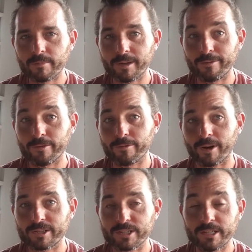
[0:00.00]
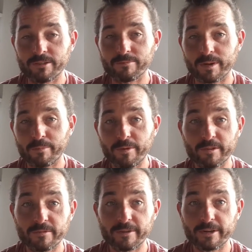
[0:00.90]
If you've watched any of my
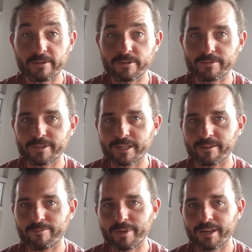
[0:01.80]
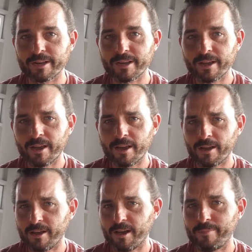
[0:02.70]
previous videos, you've seen I've been
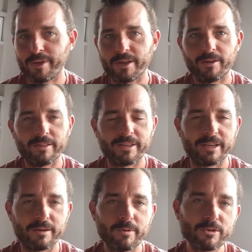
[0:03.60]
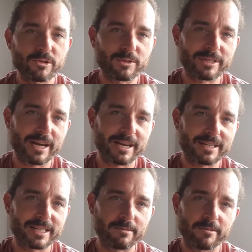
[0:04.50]
a bit on the emotional side
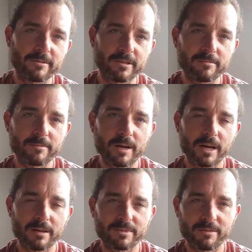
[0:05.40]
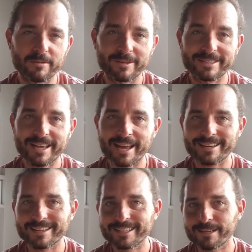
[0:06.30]
in some of them, some of it's
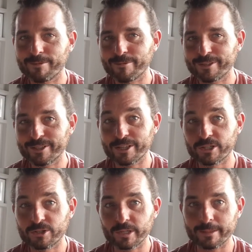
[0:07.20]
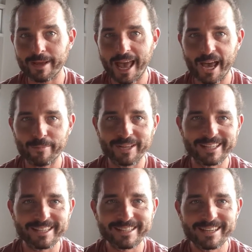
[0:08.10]
sadness, some of it's extreme
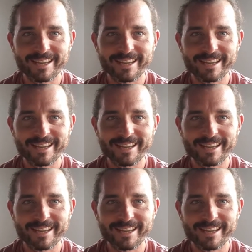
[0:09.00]
happiness.